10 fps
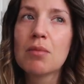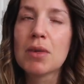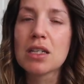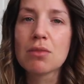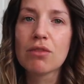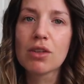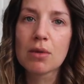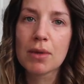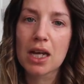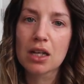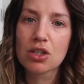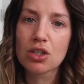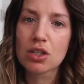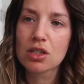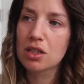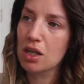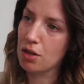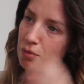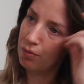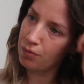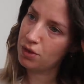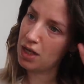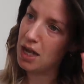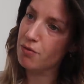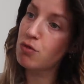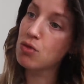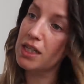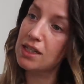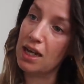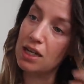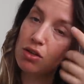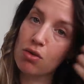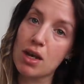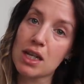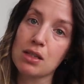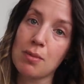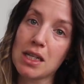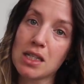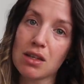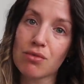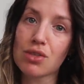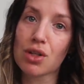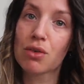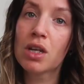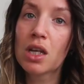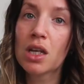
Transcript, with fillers: makes me feel a bit anxious, um, and four D scans are quite expensive, so